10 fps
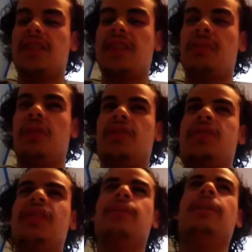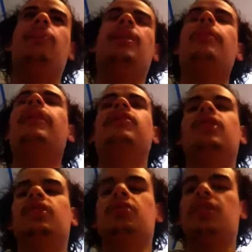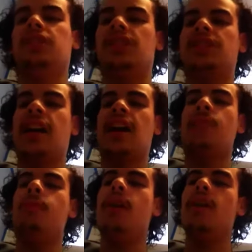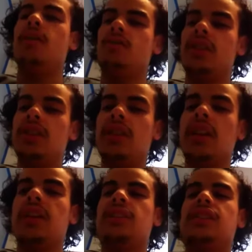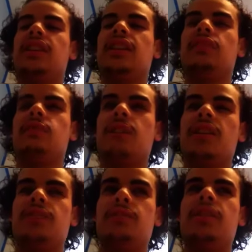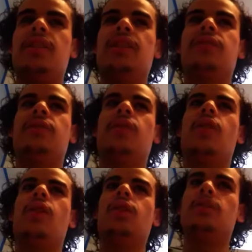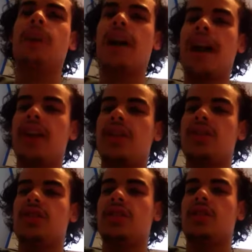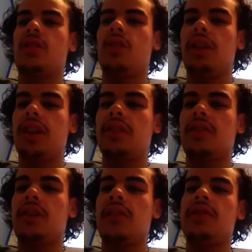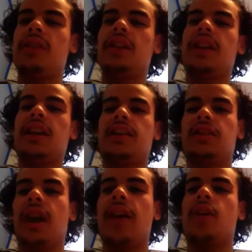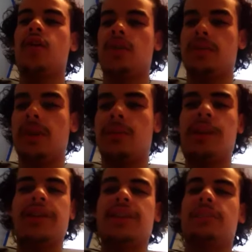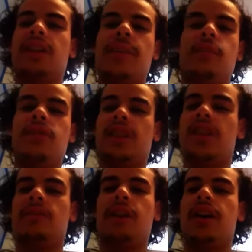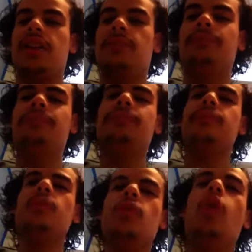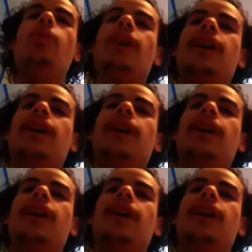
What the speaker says: them or send them out. But I'm not trying to do anything like that. I'm really taking responsibility for all of my actions and all, like, everything that I cause. I'm not passing the blame on to anybody. All my